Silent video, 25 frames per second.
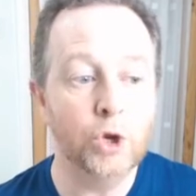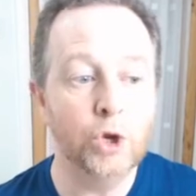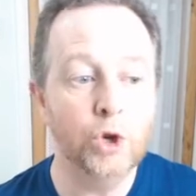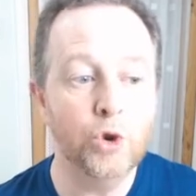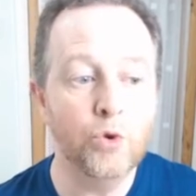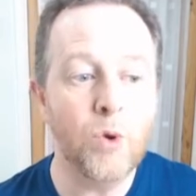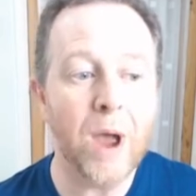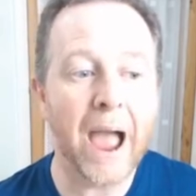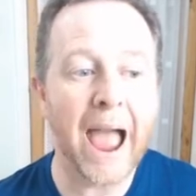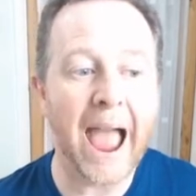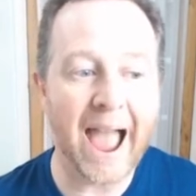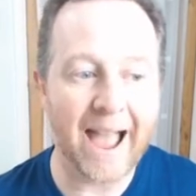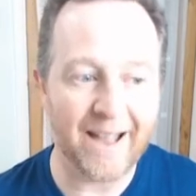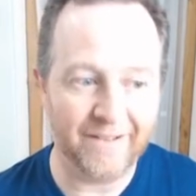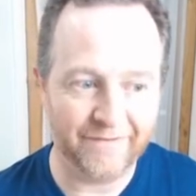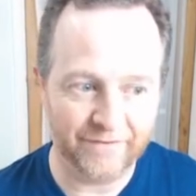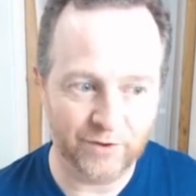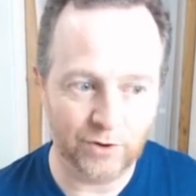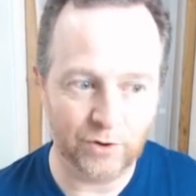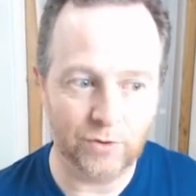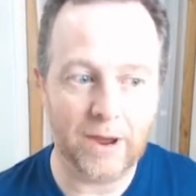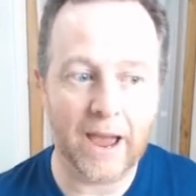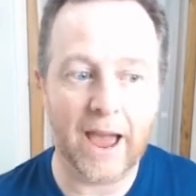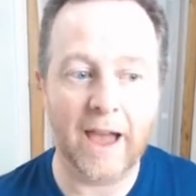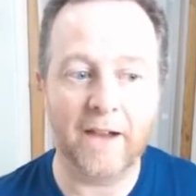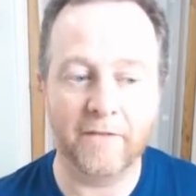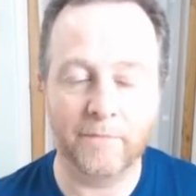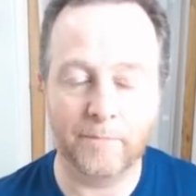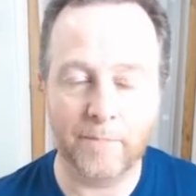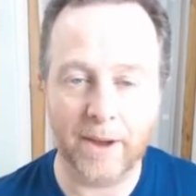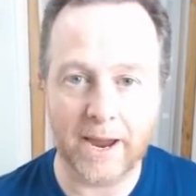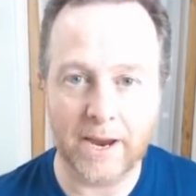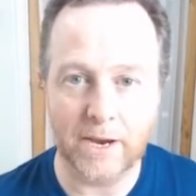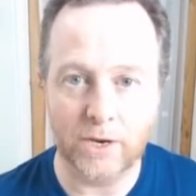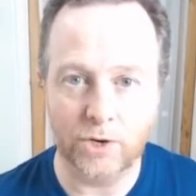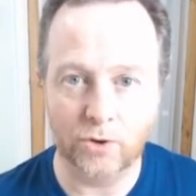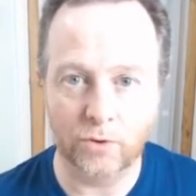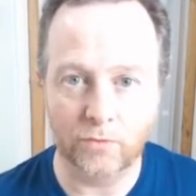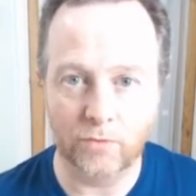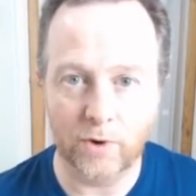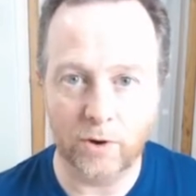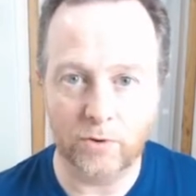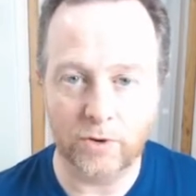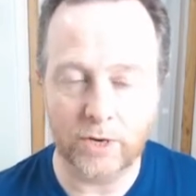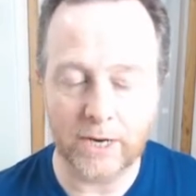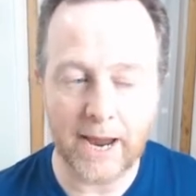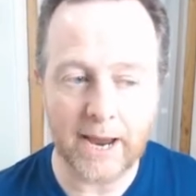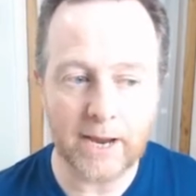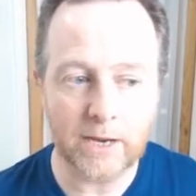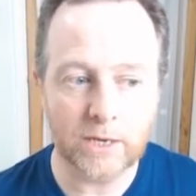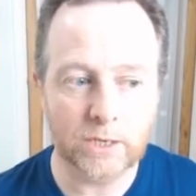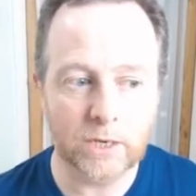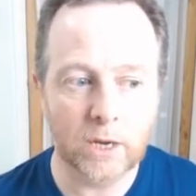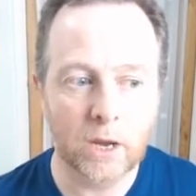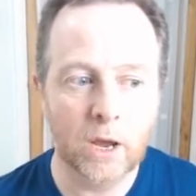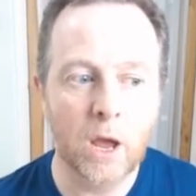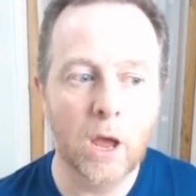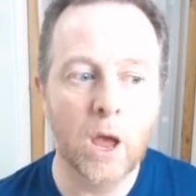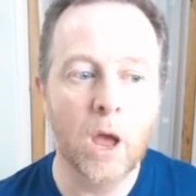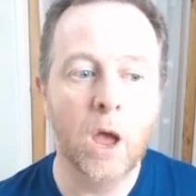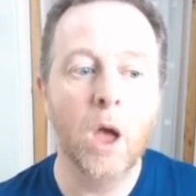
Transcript: you have to have paid your road tax,